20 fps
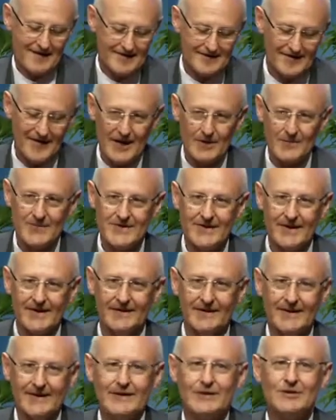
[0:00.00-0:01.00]
developed
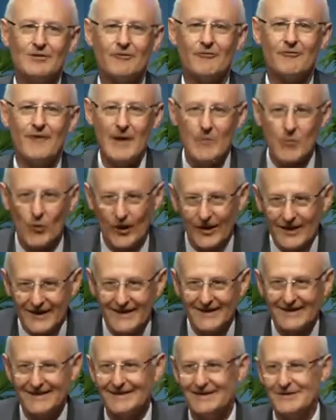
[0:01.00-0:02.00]
an analytical
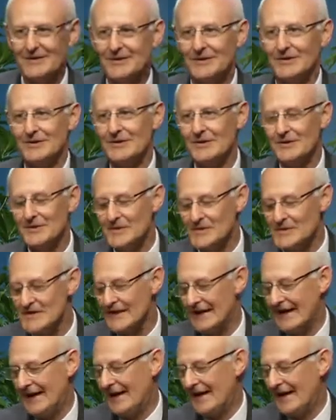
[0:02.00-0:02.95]
framework that you can use